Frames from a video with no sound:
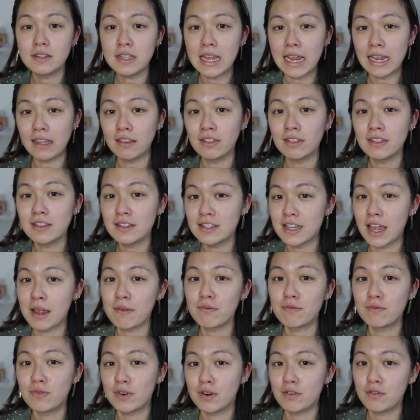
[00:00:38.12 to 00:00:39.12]

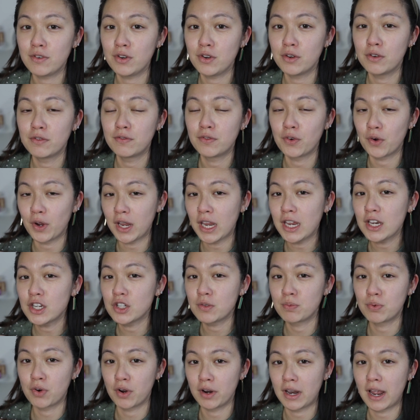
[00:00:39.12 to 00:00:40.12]
in-depth review for
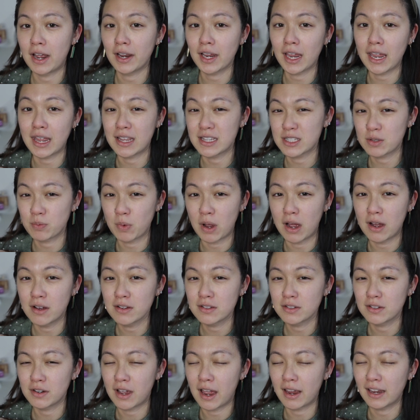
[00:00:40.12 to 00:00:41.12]
each product as well,
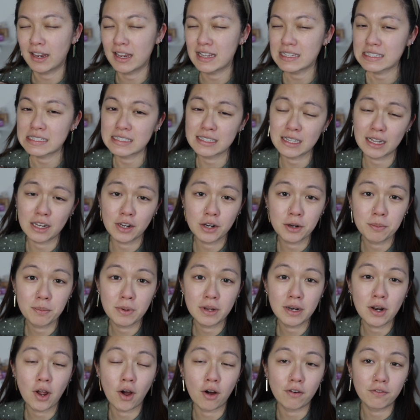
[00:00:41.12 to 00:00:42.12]
so I guess it's a little
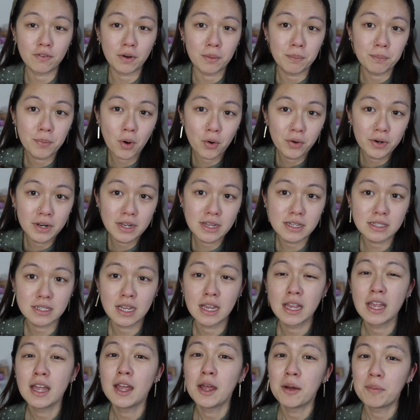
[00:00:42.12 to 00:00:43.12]
bit of a bonus,
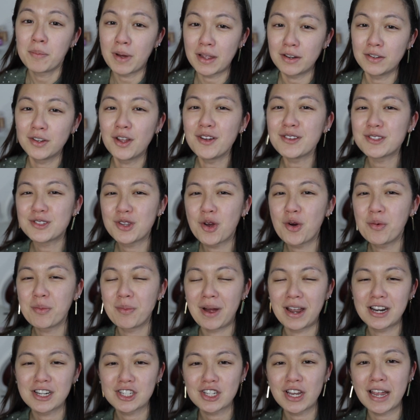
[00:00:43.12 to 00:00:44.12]
but not so
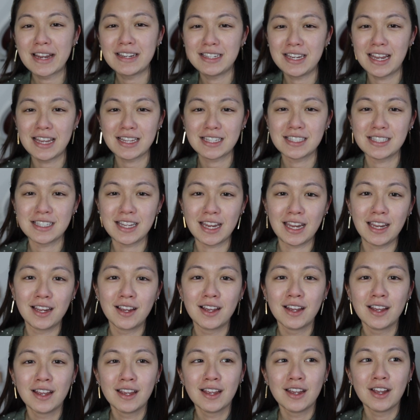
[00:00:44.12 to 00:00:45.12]
much like testing
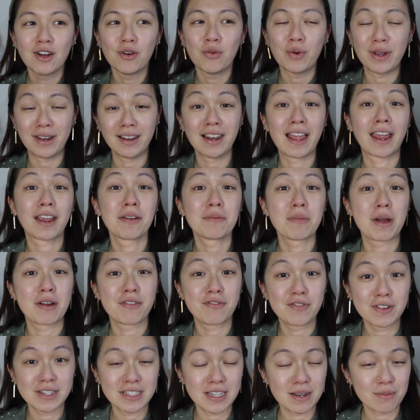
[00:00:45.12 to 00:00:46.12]
with like my
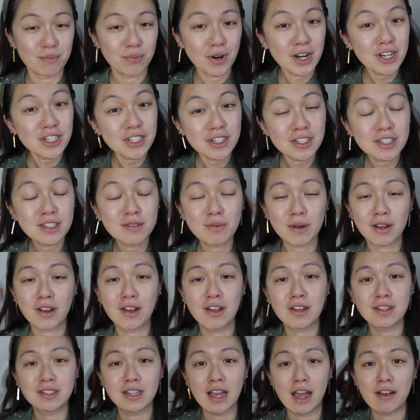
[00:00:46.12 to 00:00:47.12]
first impressions
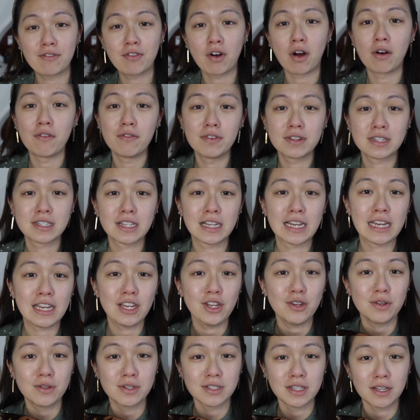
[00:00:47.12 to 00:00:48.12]
because I've obviously
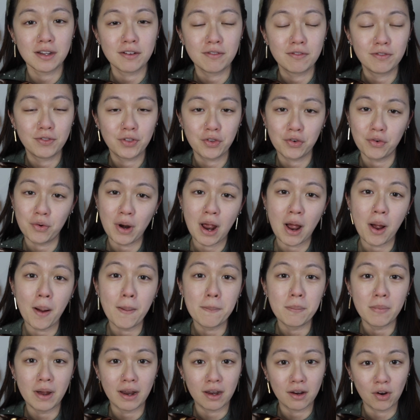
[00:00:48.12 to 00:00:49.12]
used it
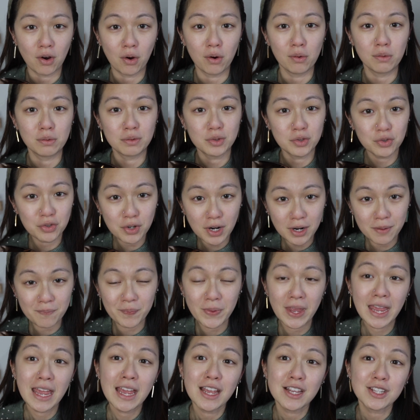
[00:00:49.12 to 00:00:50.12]
throughout my whole trip.
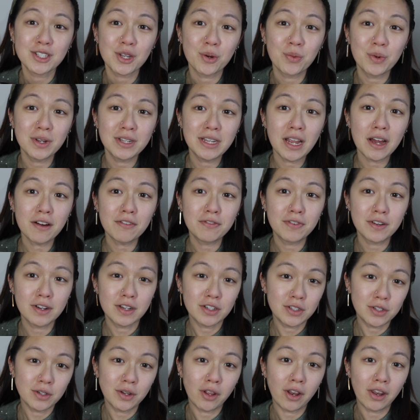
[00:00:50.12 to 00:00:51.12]
So without
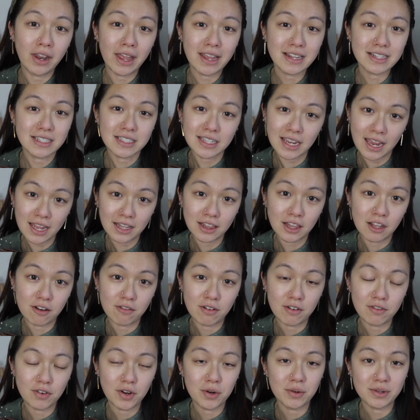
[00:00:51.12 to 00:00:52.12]
further ado, let's get the
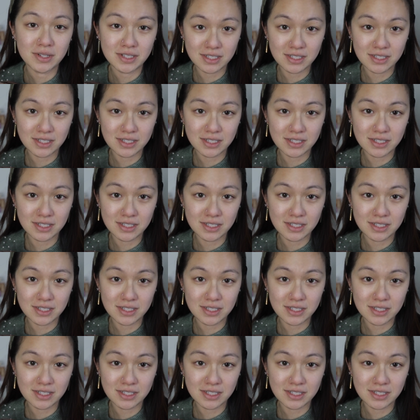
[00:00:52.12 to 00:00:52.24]
review